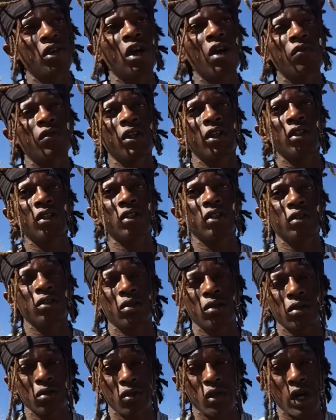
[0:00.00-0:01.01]
of it,
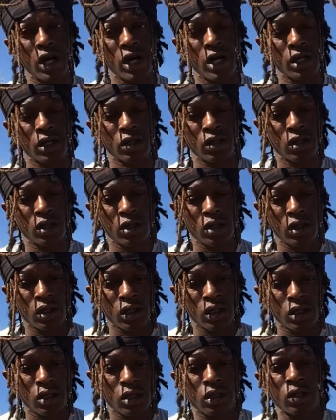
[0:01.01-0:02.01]
right?
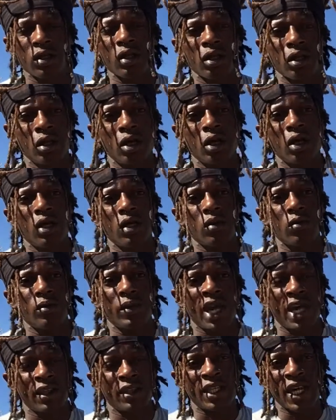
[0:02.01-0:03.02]

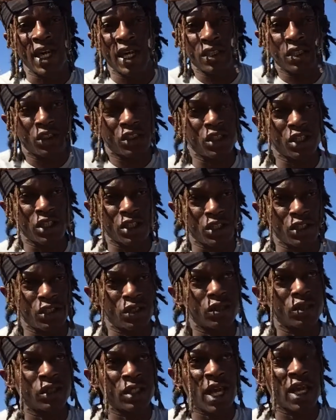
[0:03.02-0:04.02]
And that's
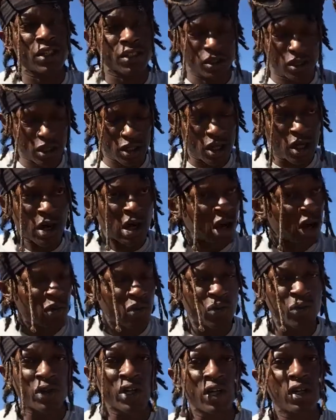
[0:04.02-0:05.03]
a
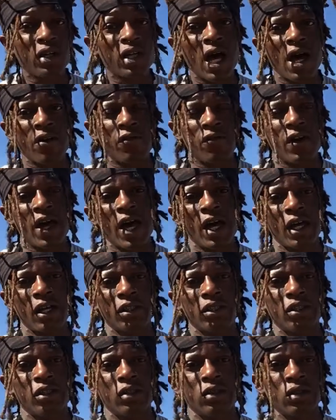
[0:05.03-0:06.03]
real life
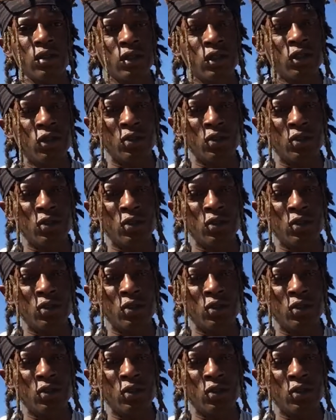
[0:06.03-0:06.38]
fact. You